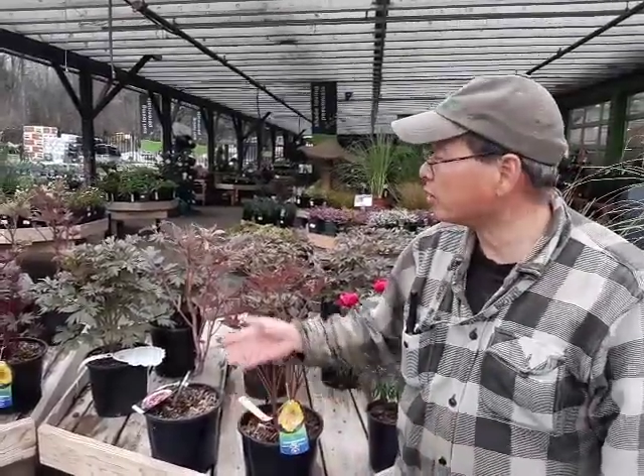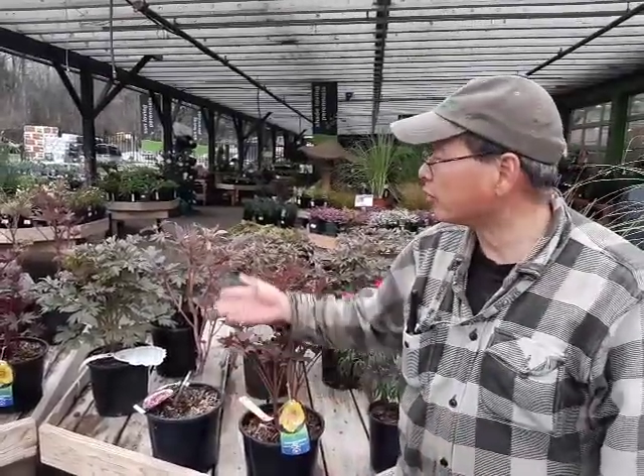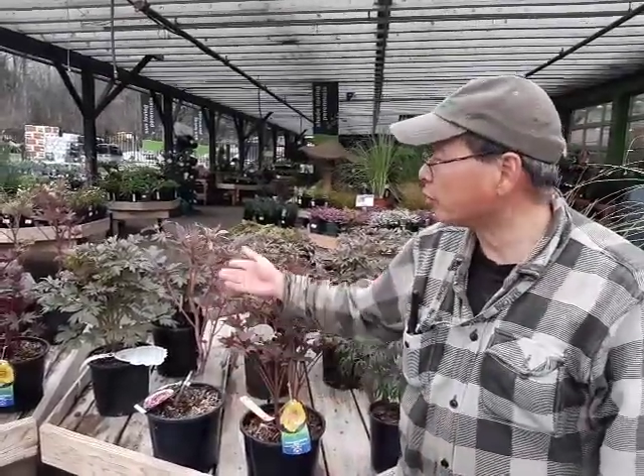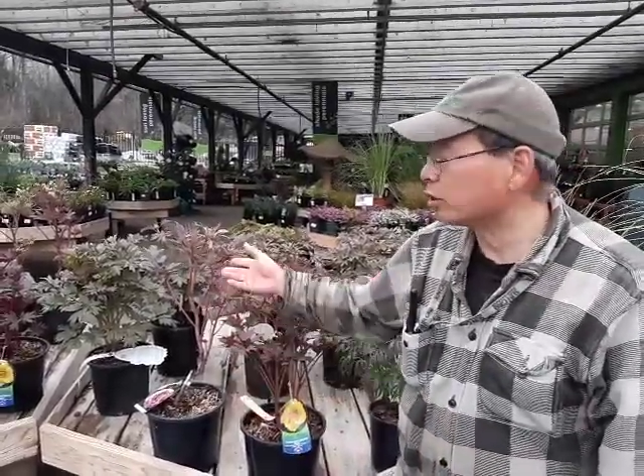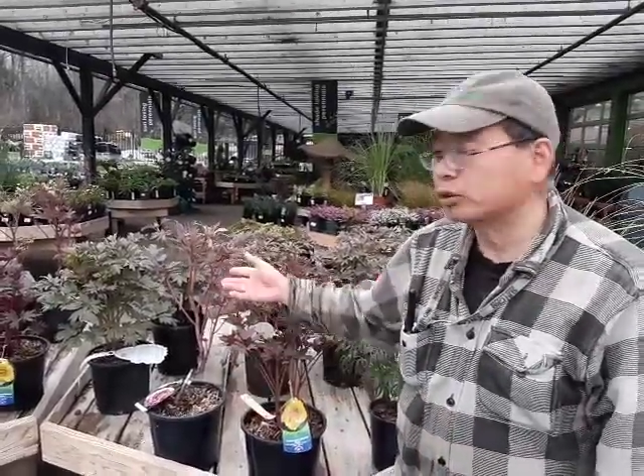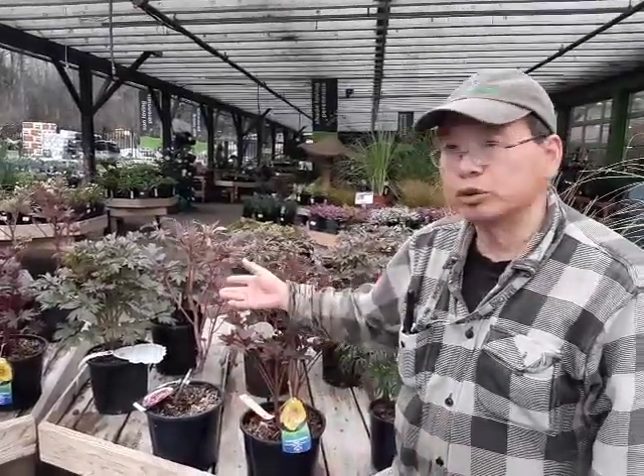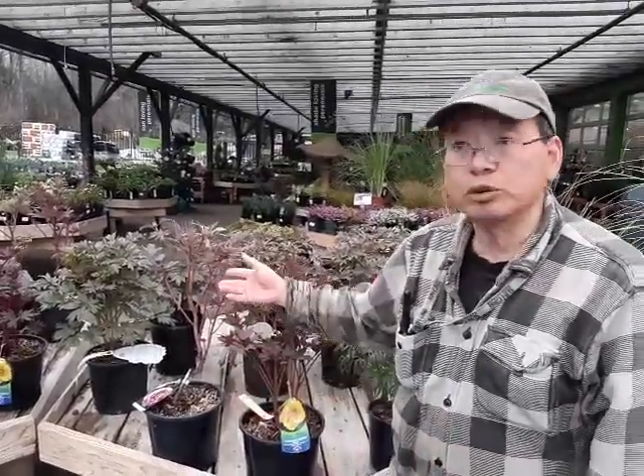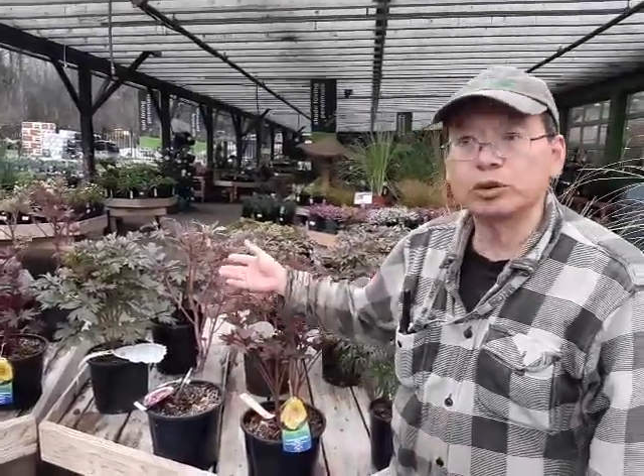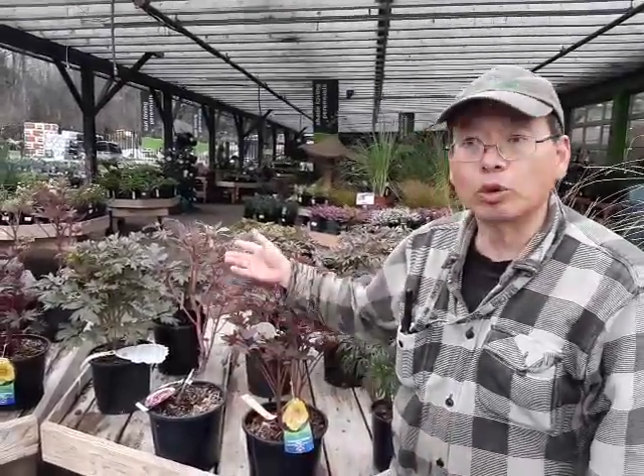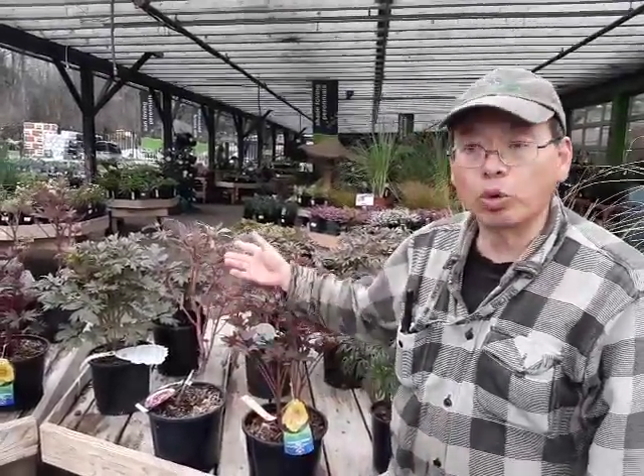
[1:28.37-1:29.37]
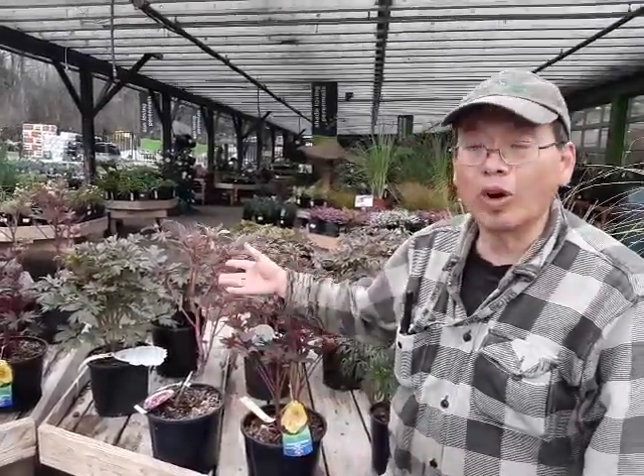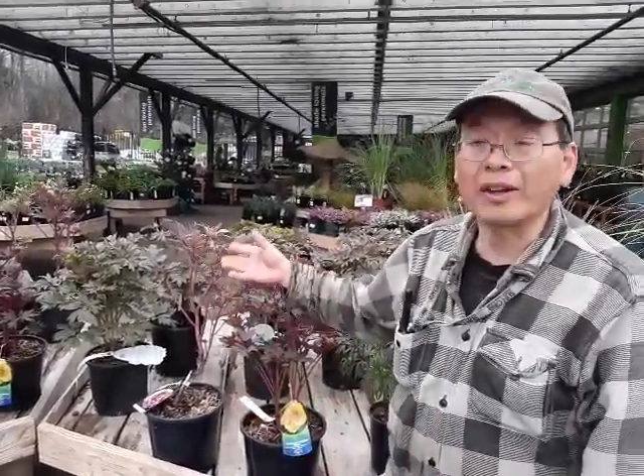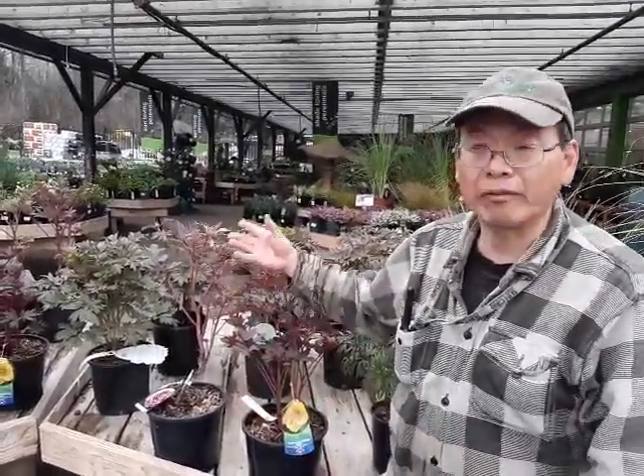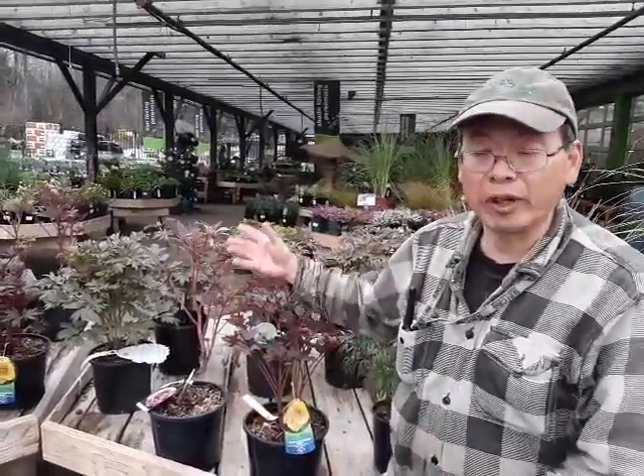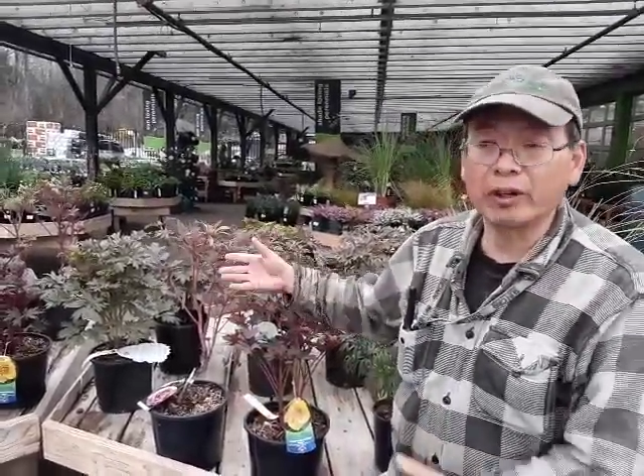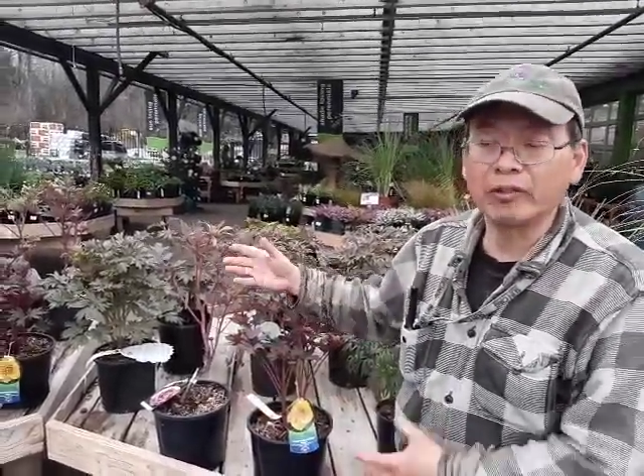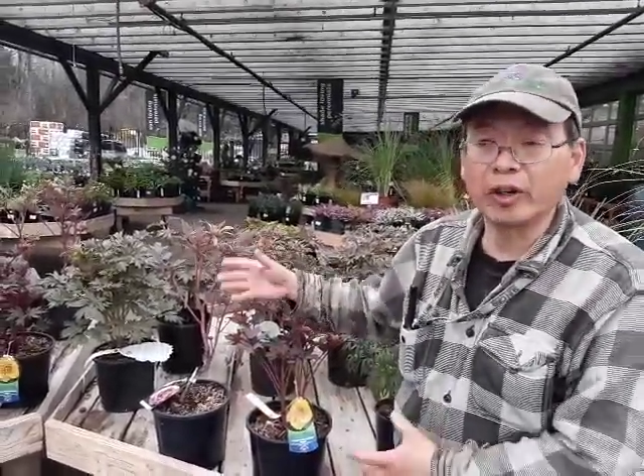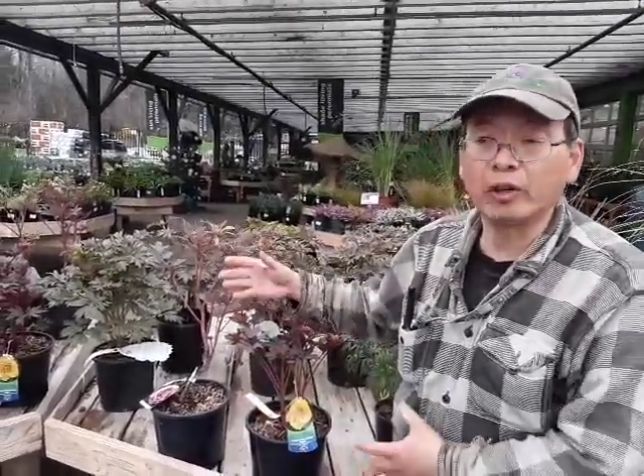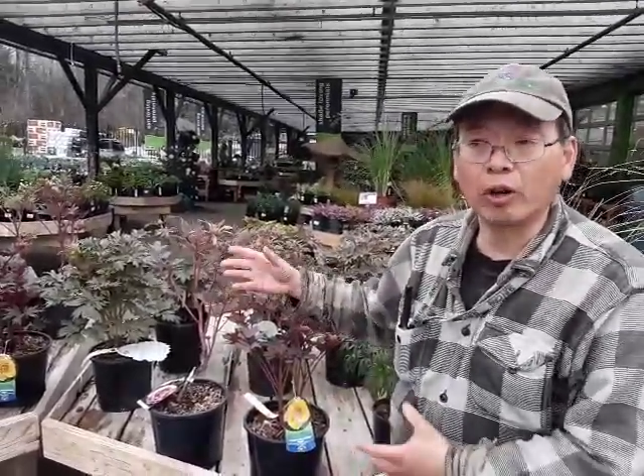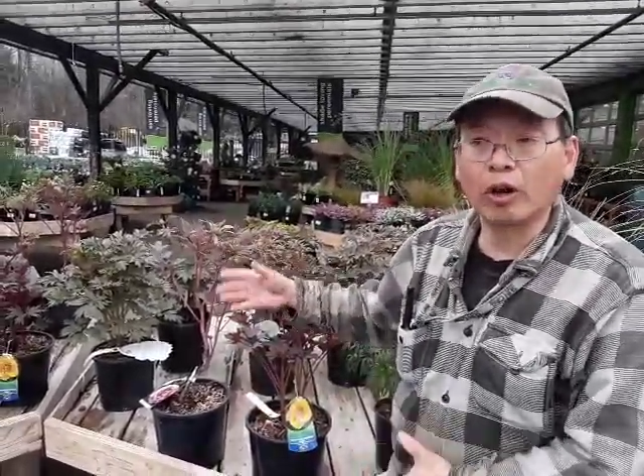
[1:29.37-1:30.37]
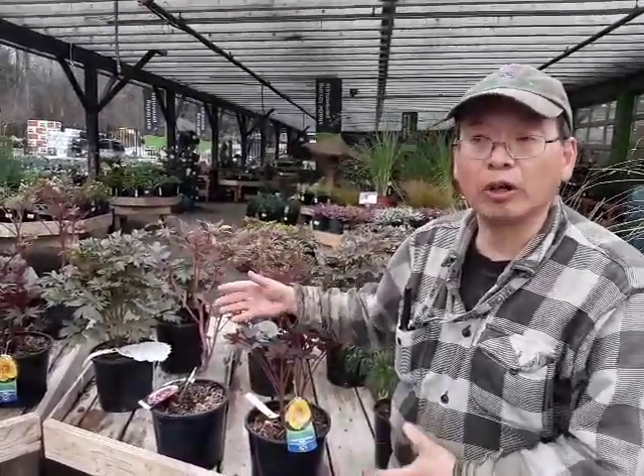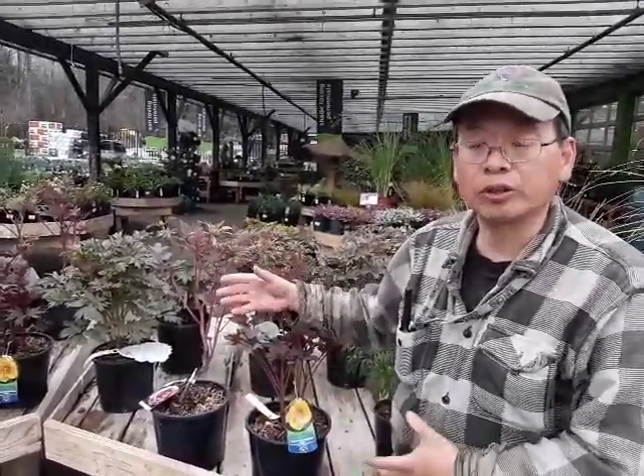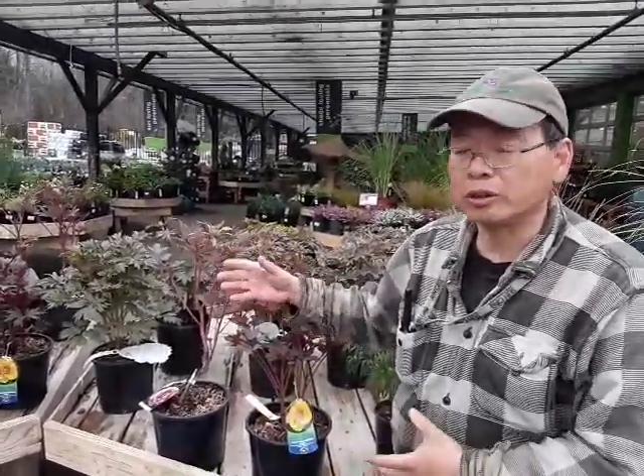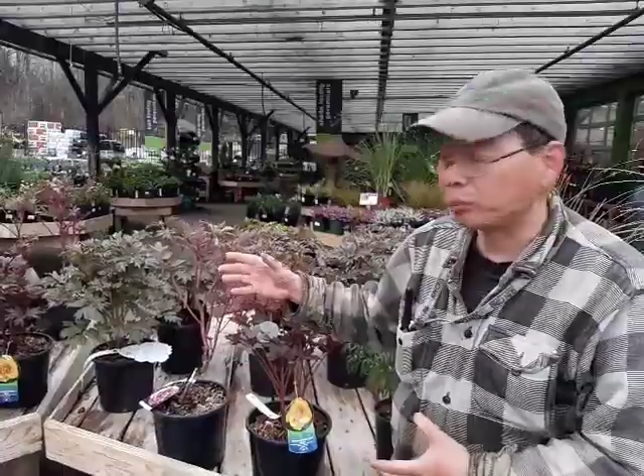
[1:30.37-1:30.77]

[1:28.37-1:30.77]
and the flowers are usually quite very large and